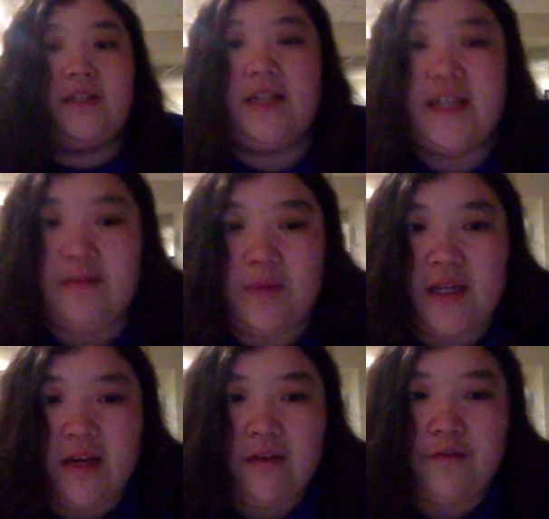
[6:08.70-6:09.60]
going to give
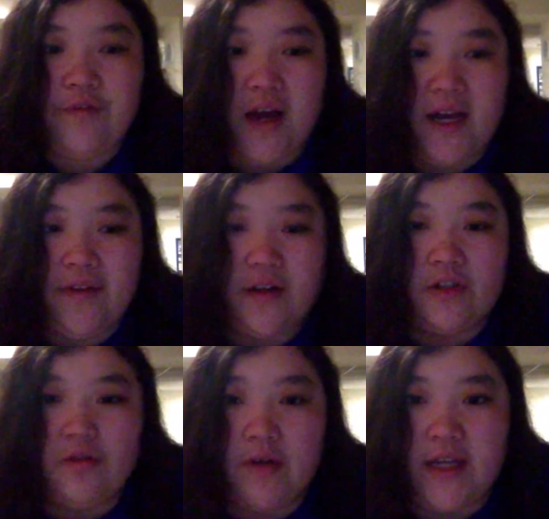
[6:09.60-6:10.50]
me
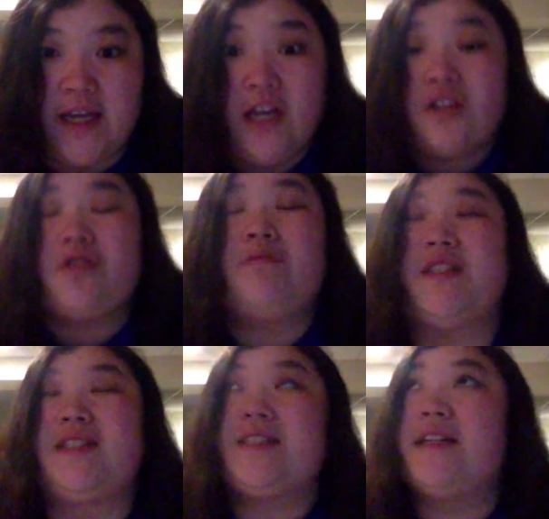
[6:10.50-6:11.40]
528. So I'm
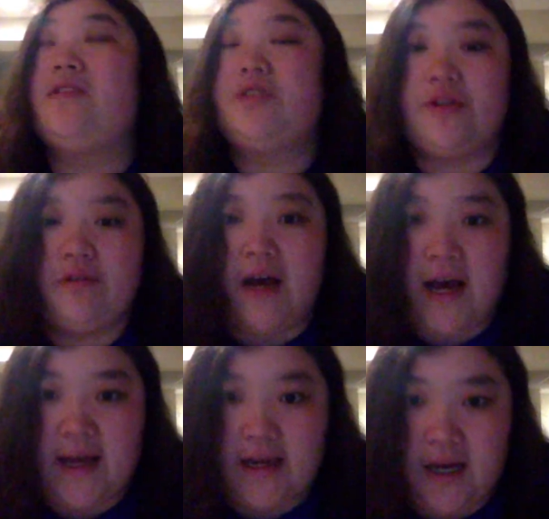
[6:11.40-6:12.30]
still too
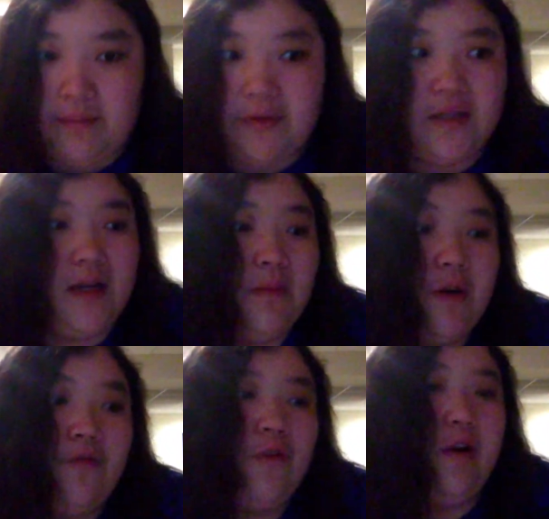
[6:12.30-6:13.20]
high up. The
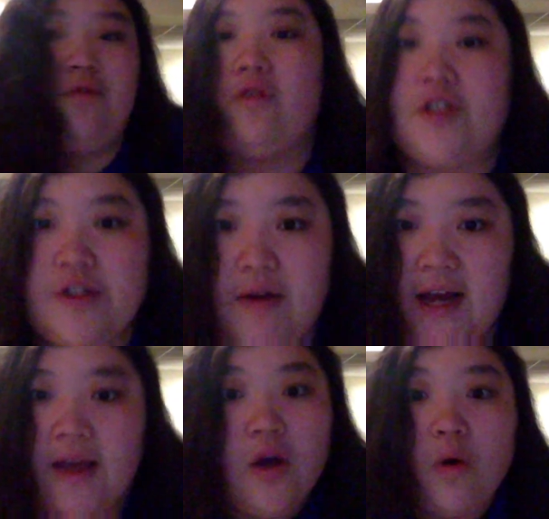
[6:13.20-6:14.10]
number 44 is too
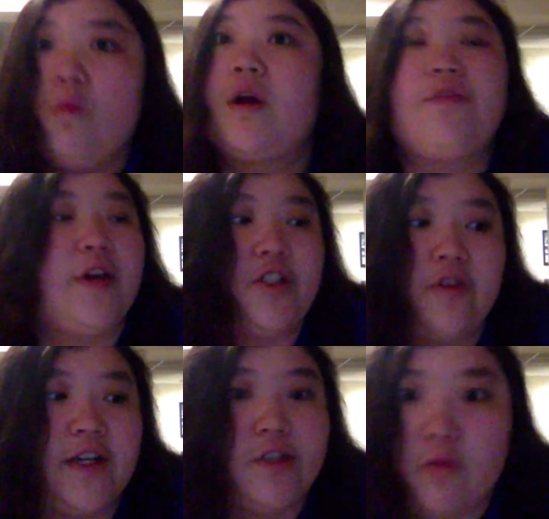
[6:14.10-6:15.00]
high. What if I
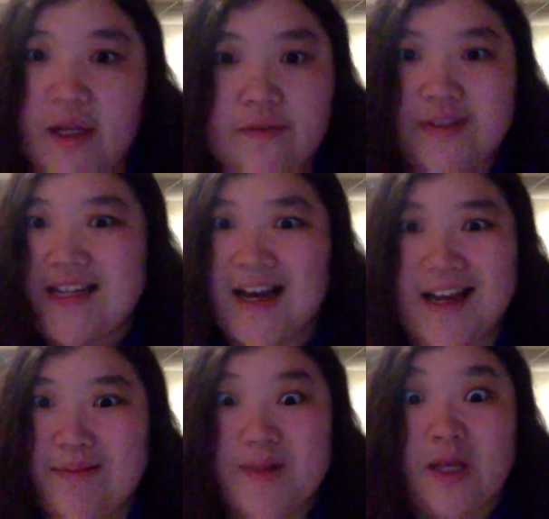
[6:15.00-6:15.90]
try 12
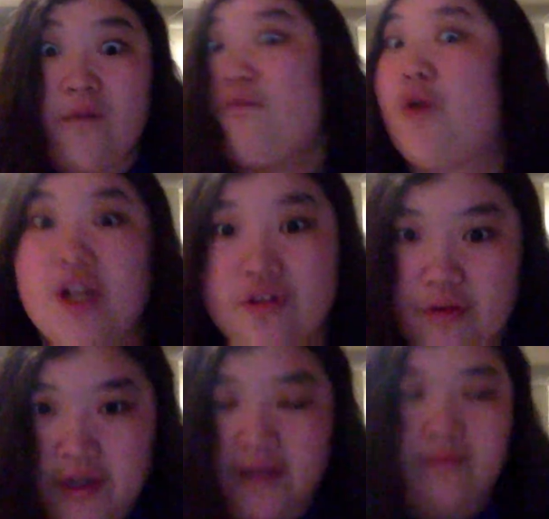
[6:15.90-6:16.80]
times
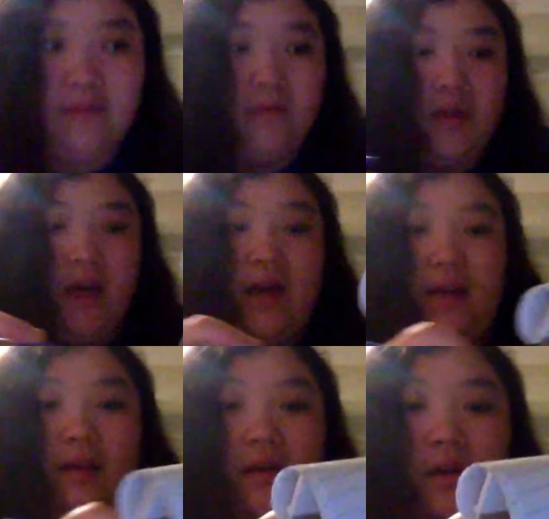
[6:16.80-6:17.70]
43? Okay,
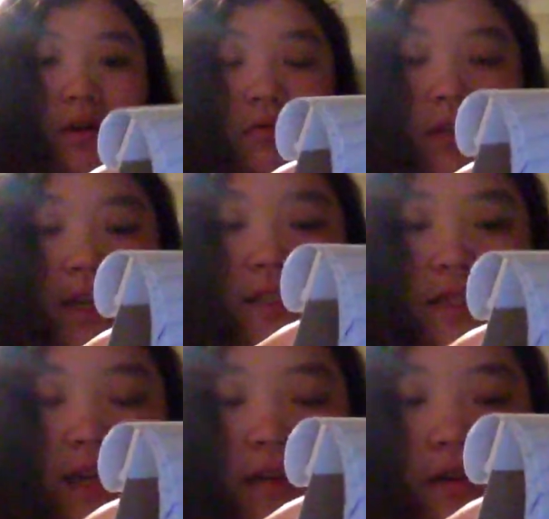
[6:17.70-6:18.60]
well, let's
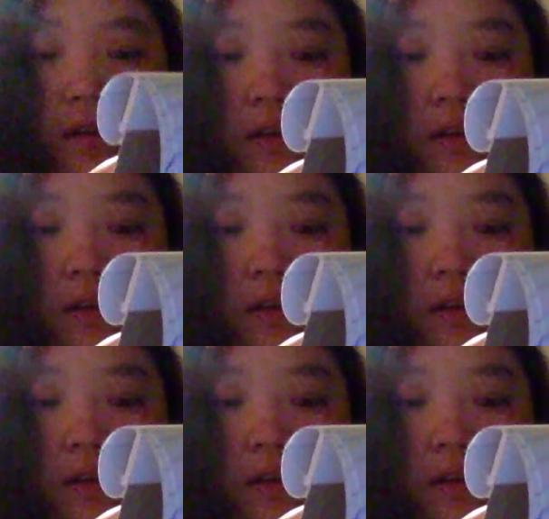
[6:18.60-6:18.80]
see.